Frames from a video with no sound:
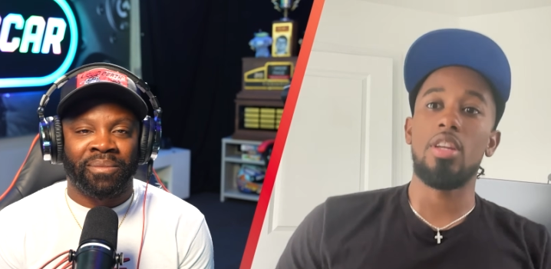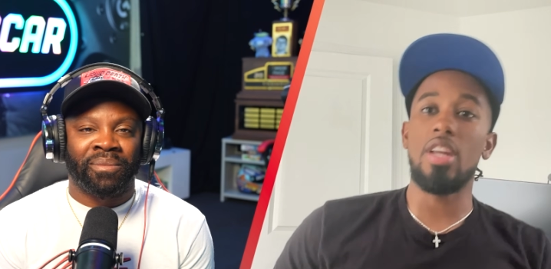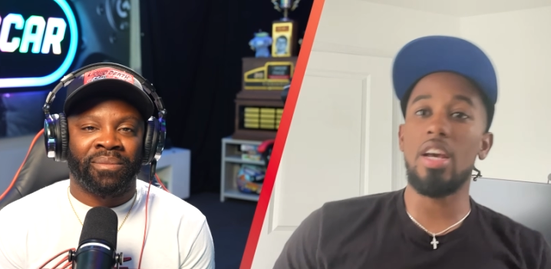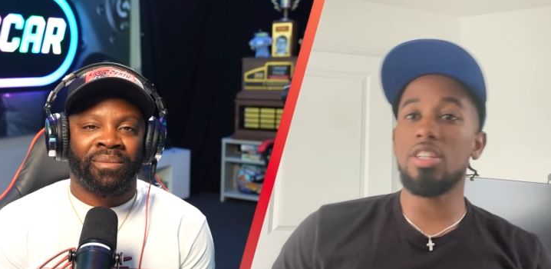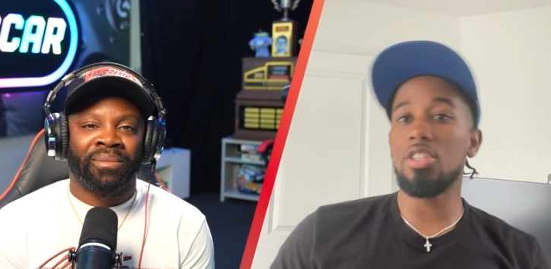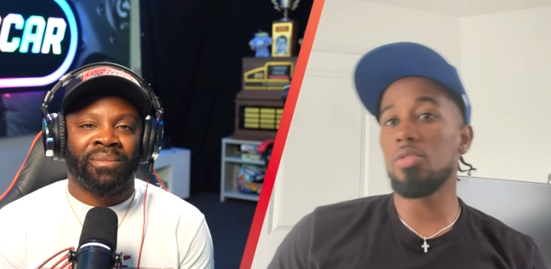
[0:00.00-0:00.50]

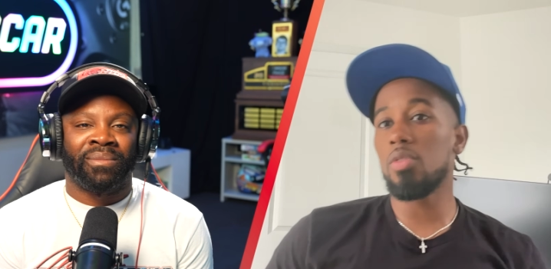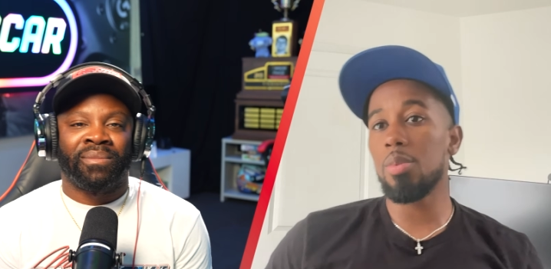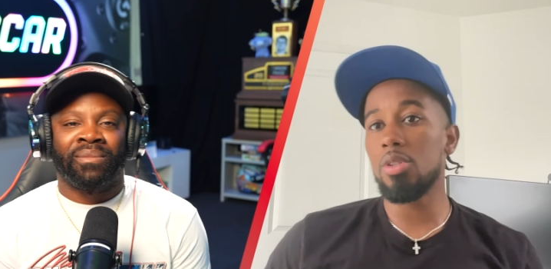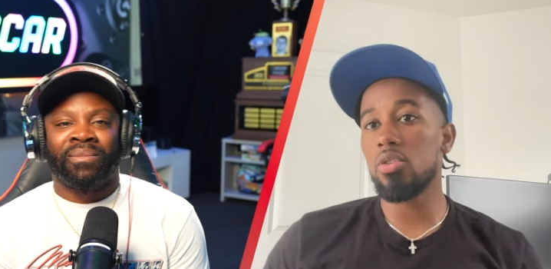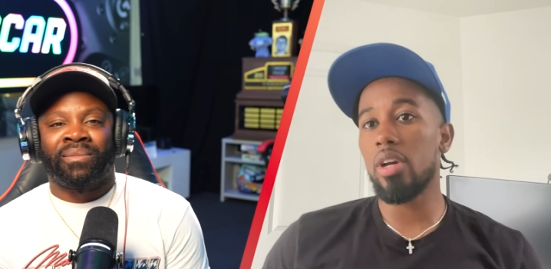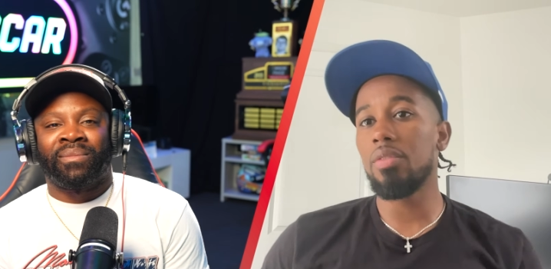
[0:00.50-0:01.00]
Speaker 1: not just from
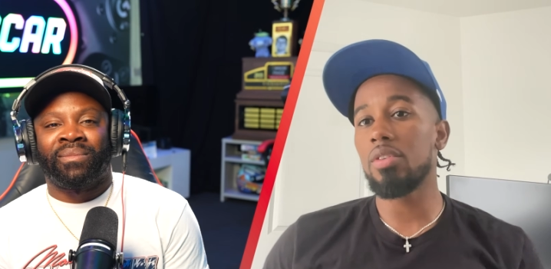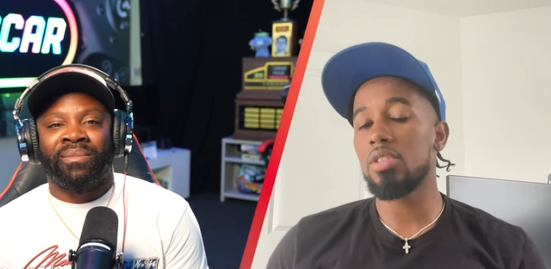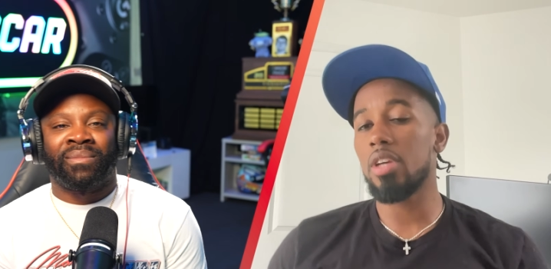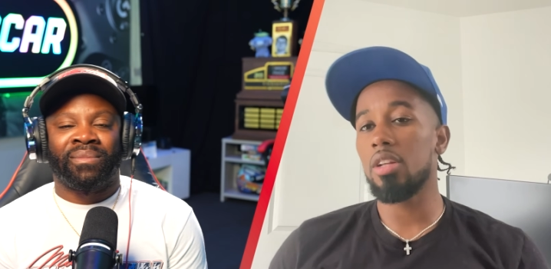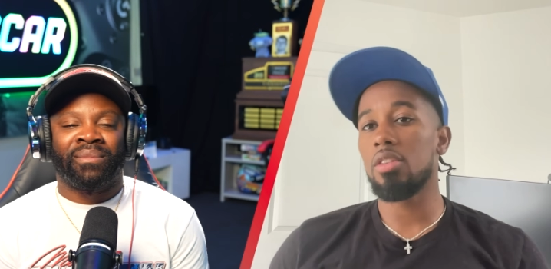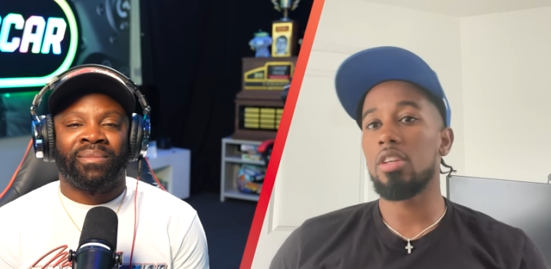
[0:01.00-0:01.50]
a driving
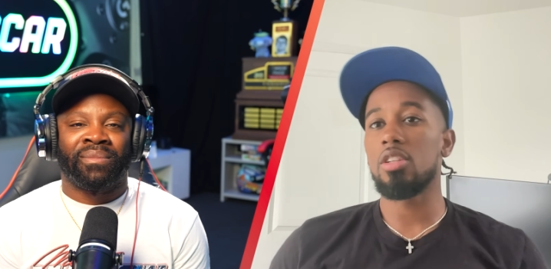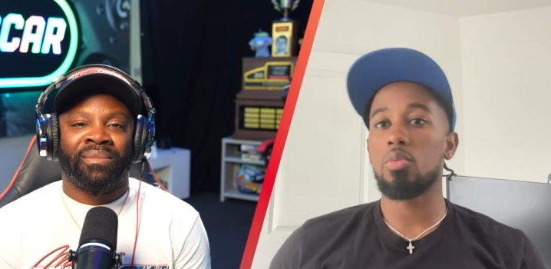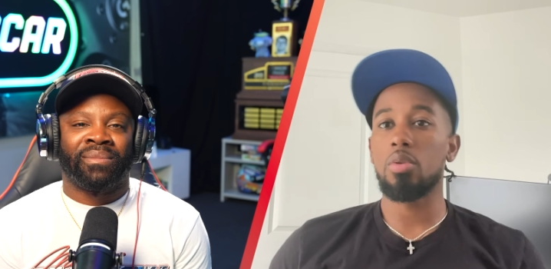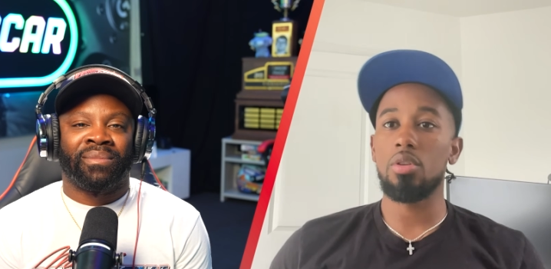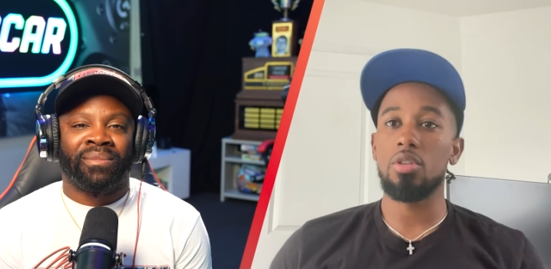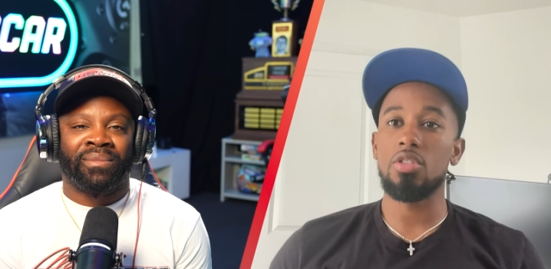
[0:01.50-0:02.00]
side of things,
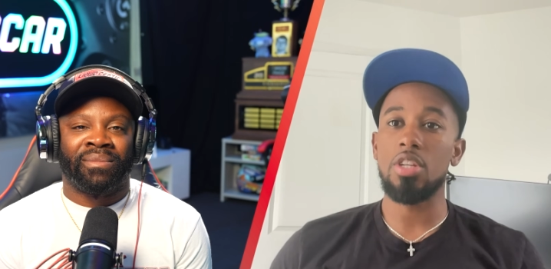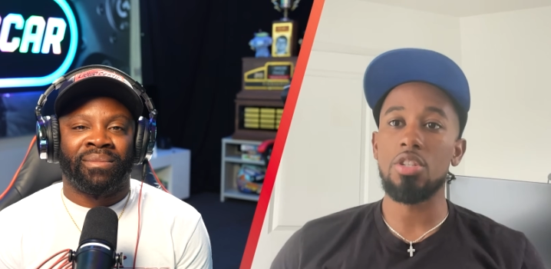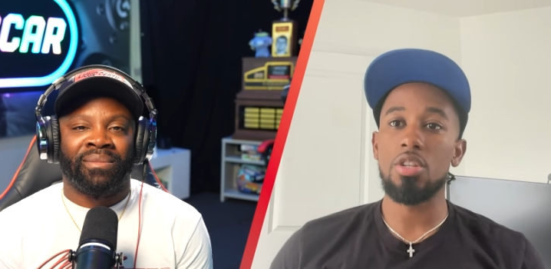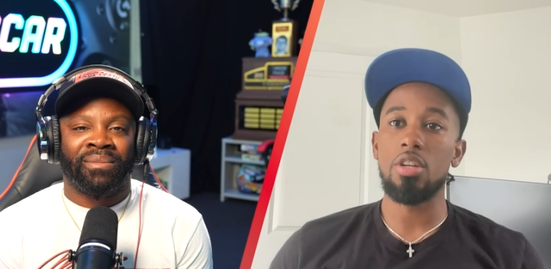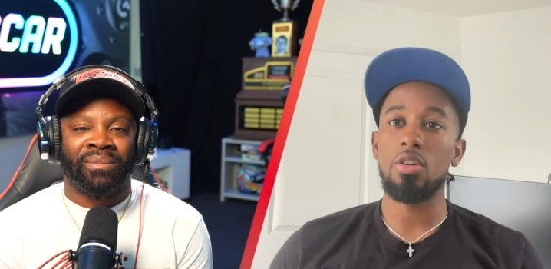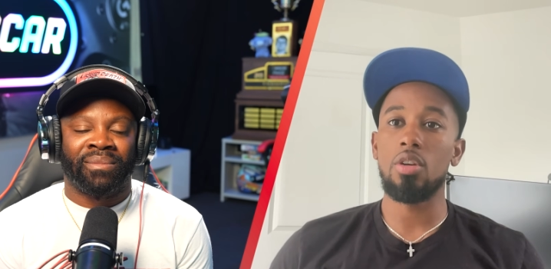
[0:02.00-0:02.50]
whether it's
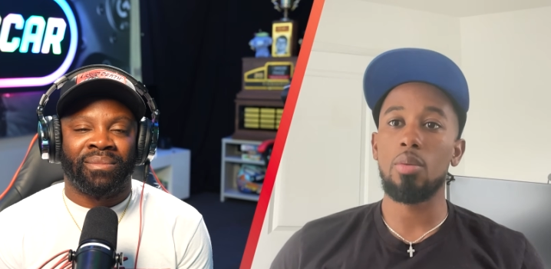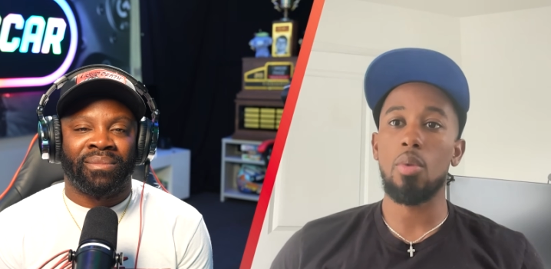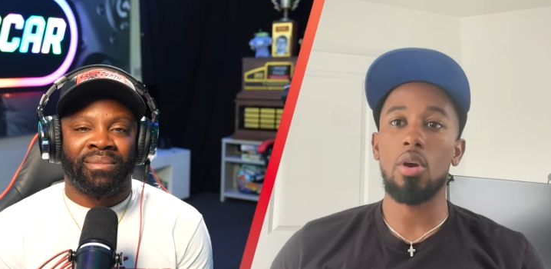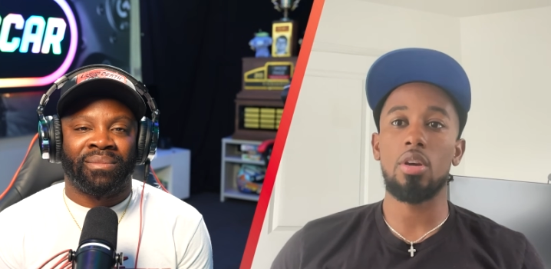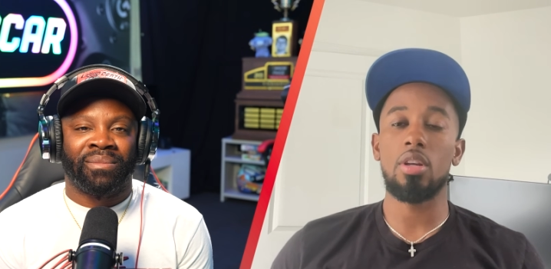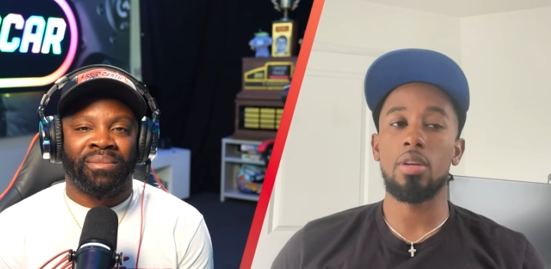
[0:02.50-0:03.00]
engineering,
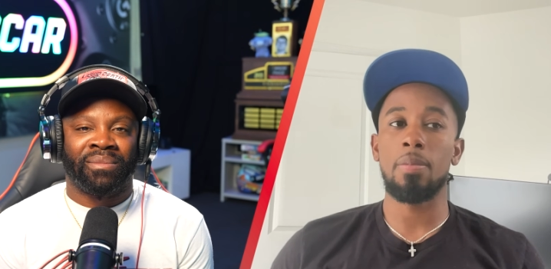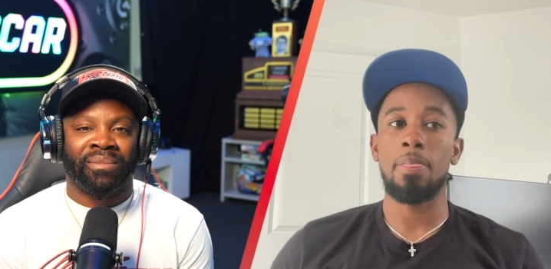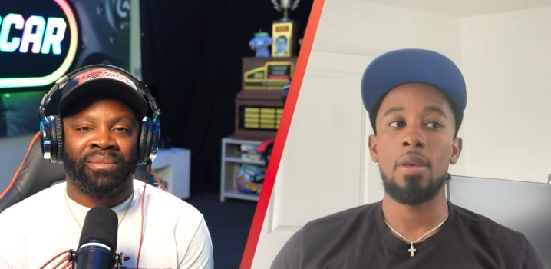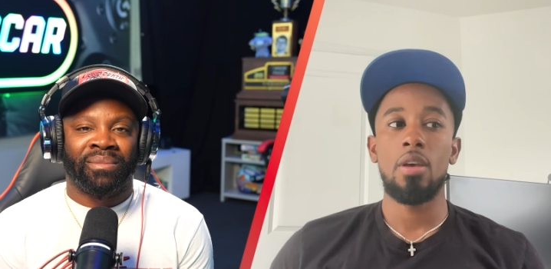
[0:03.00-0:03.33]
marketing,